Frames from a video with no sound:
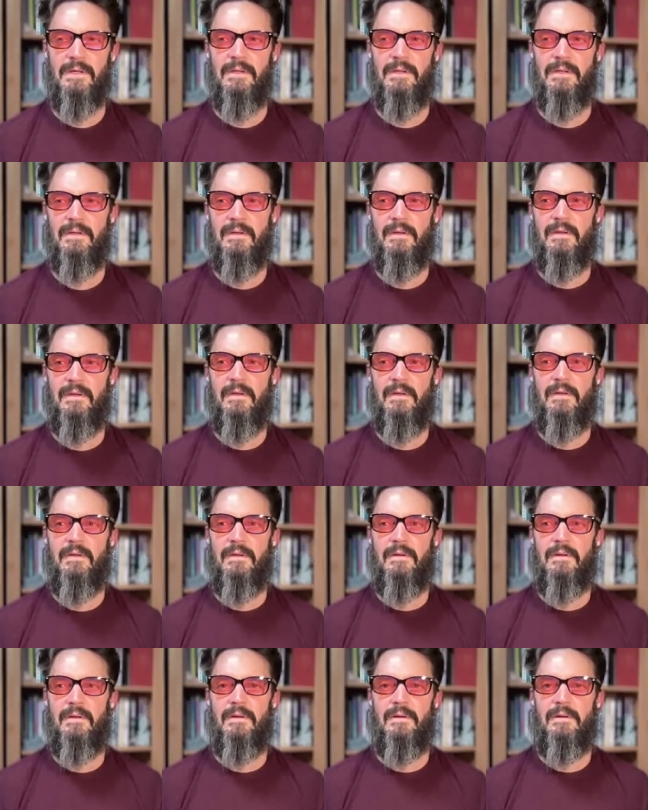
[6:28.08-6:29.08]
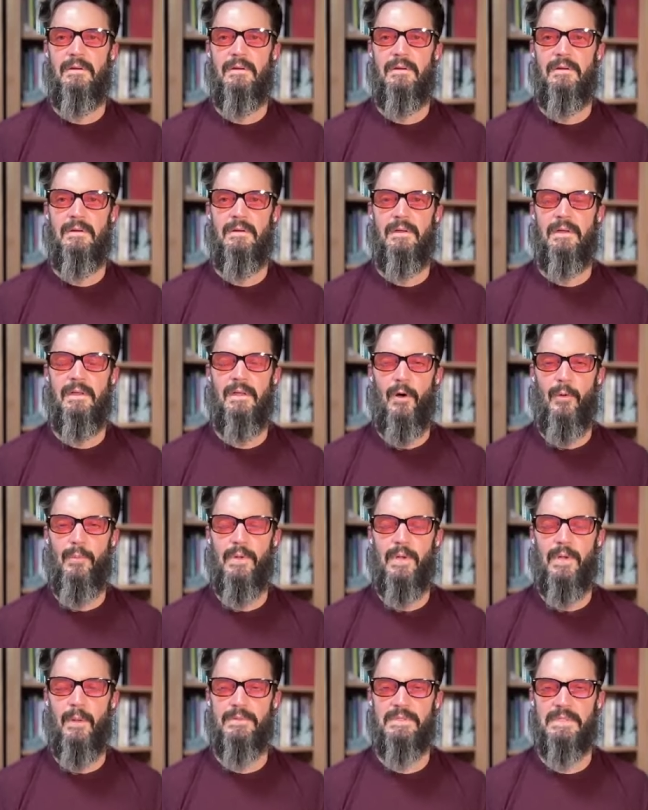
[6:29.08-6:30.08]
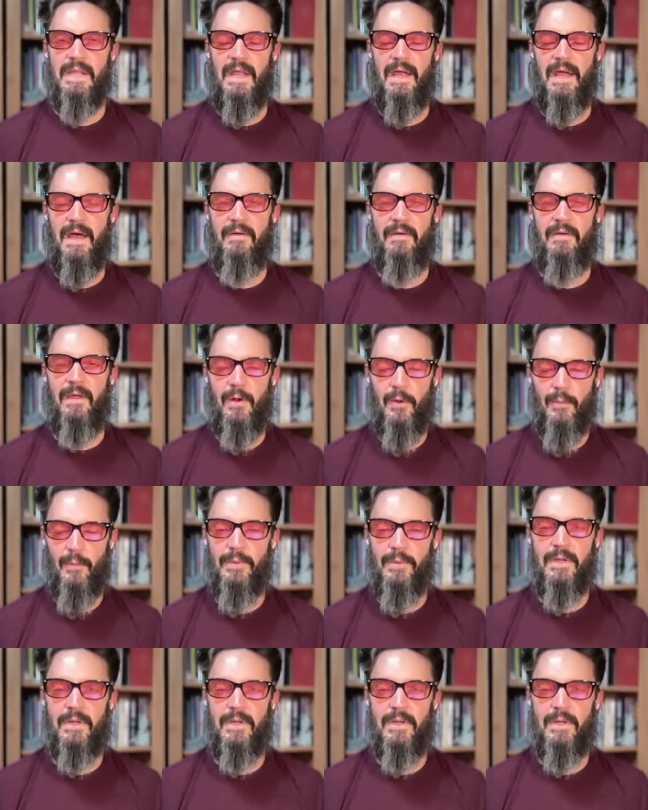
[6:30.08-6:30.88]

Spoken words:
it it opens up